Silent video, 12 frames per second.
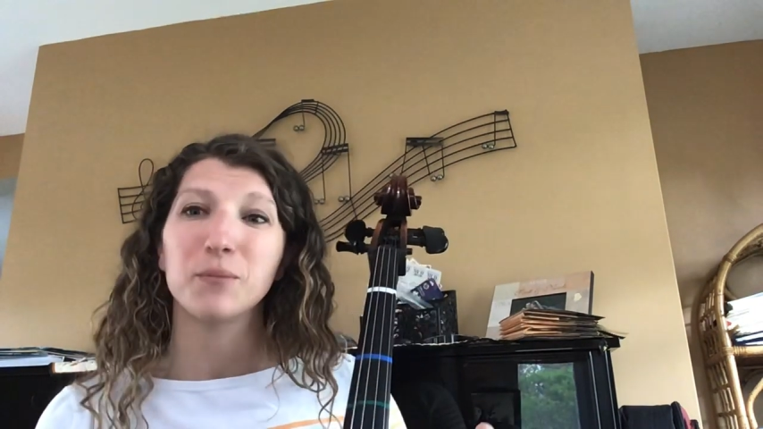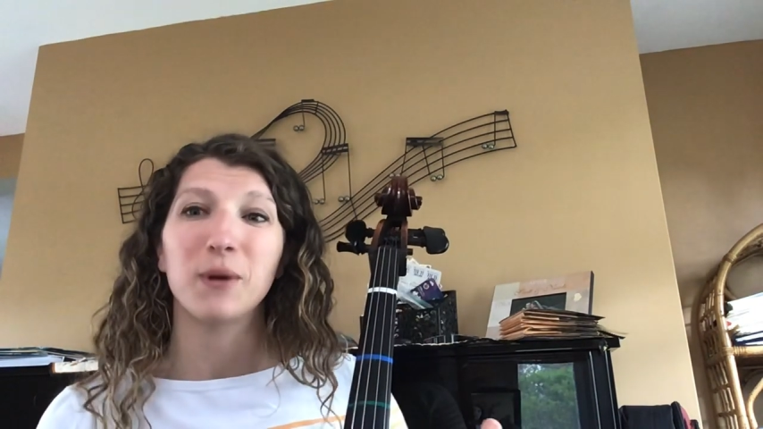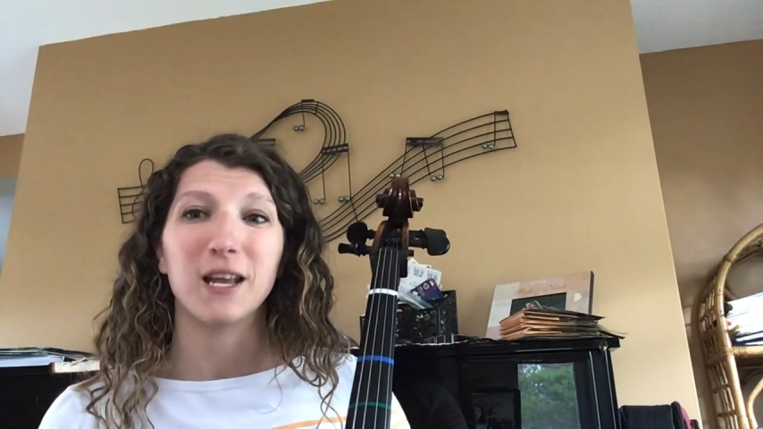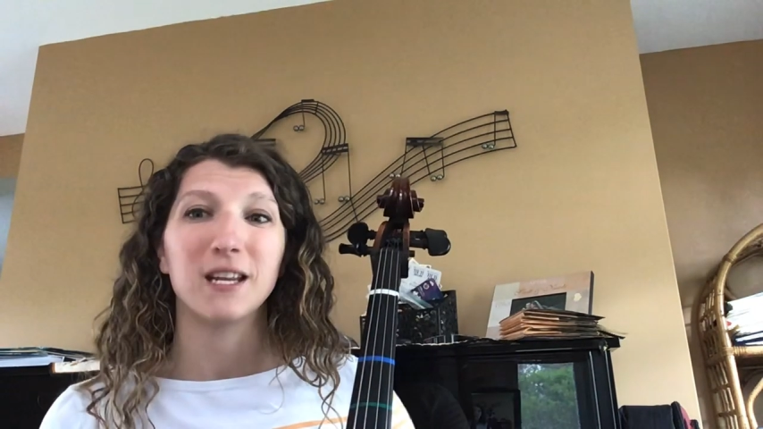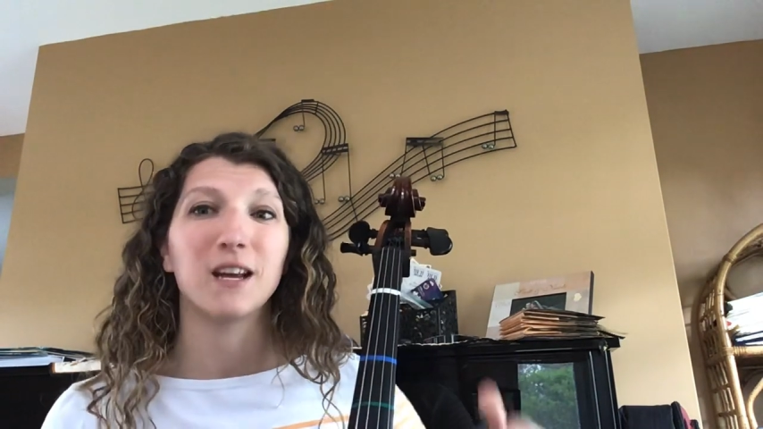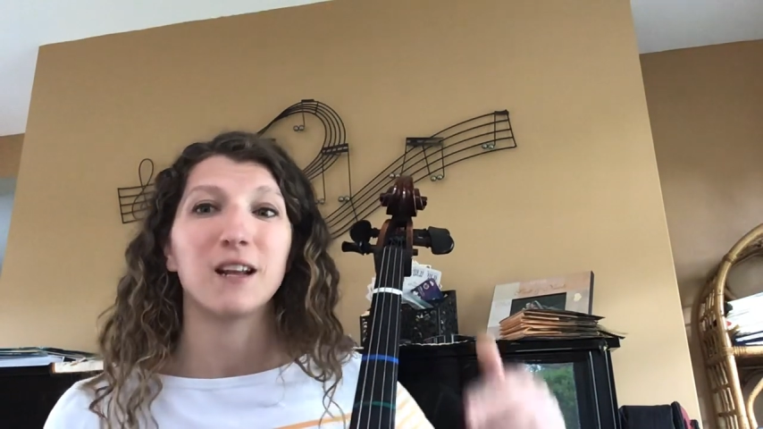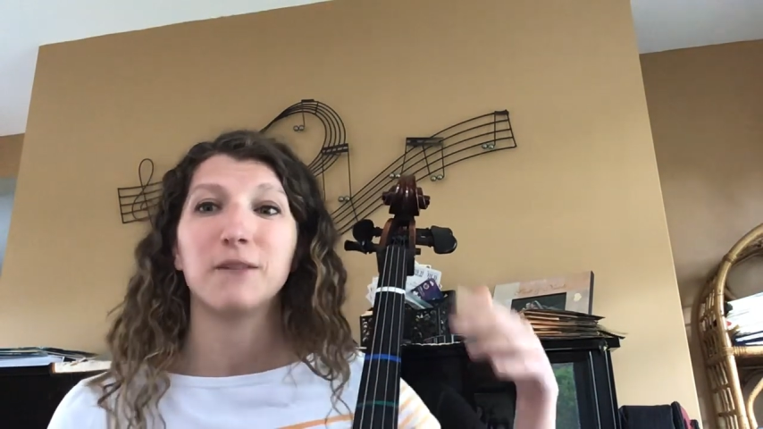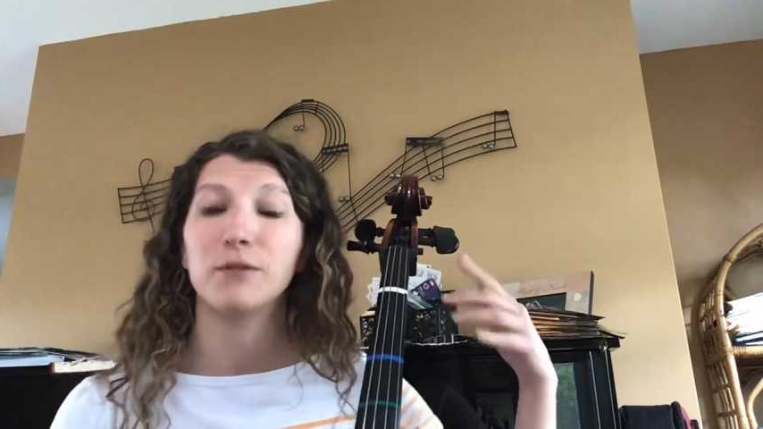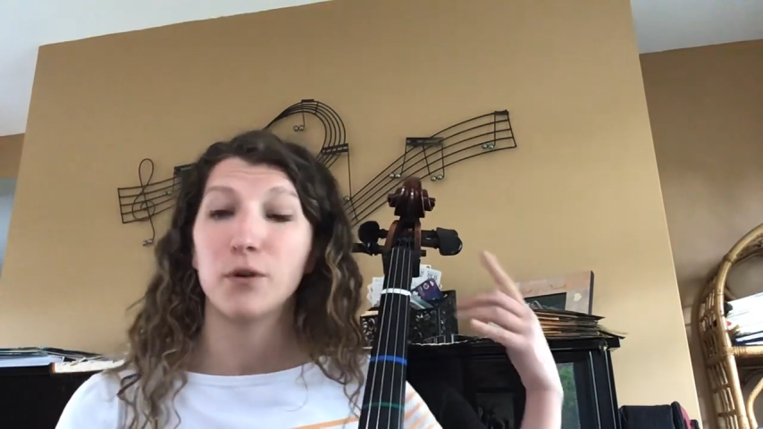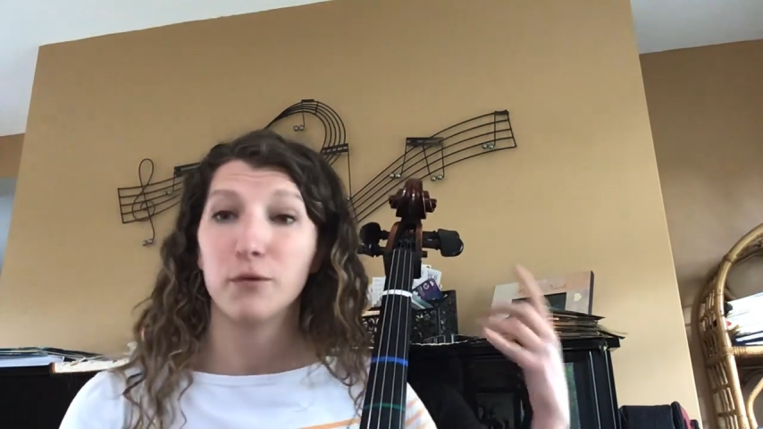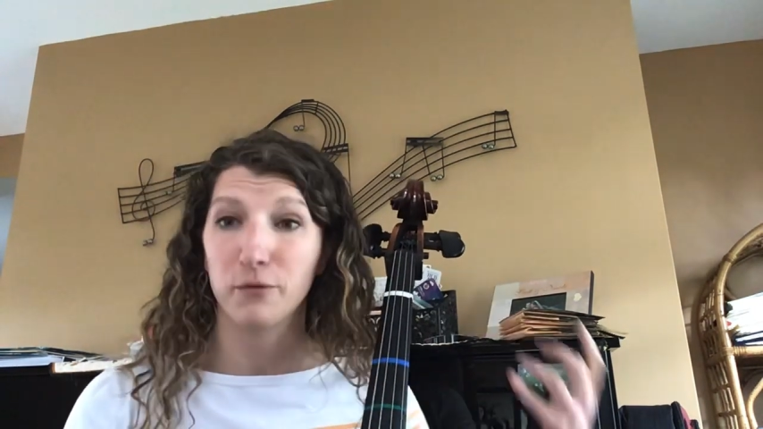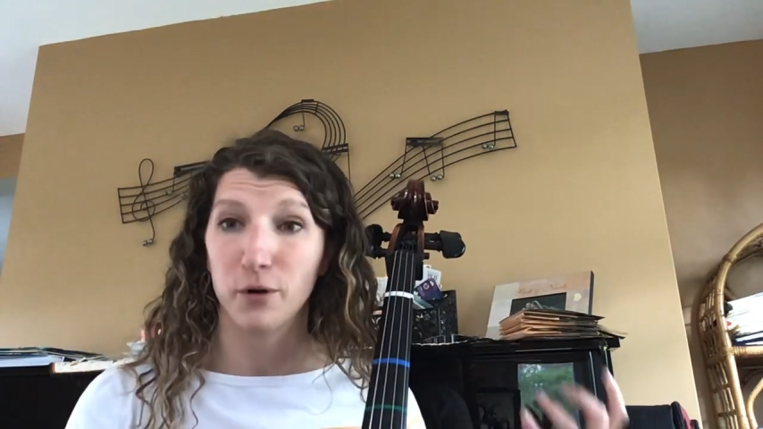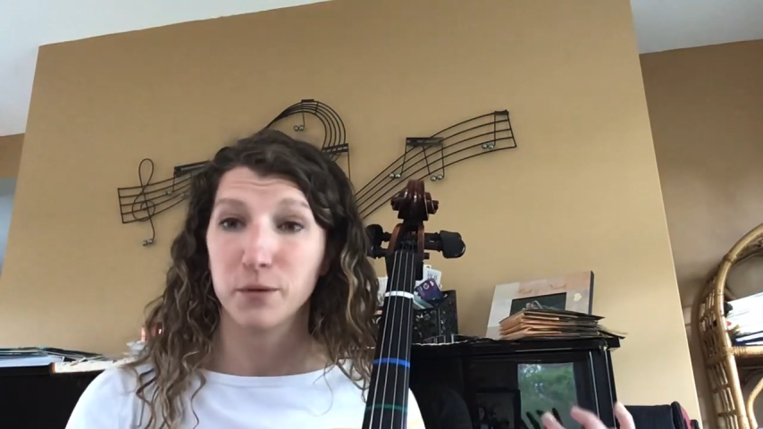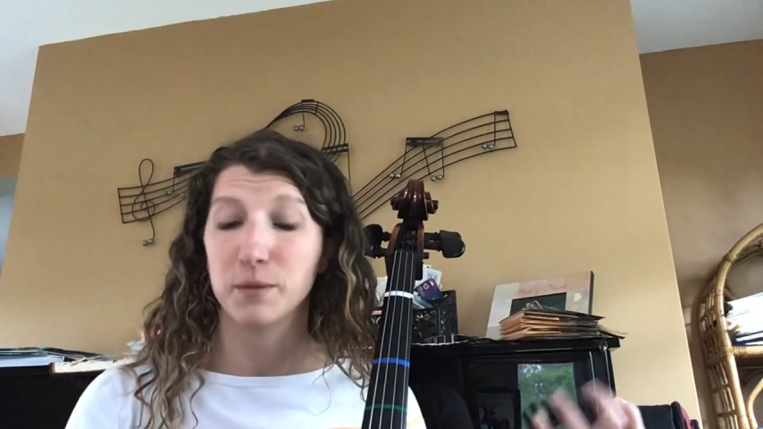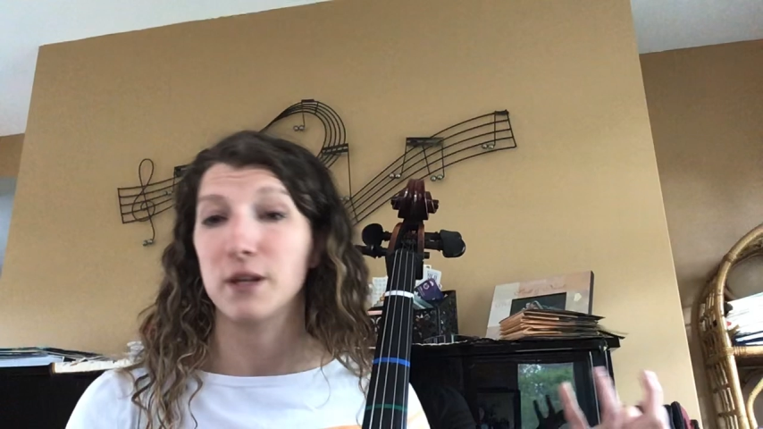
depending on if you're in first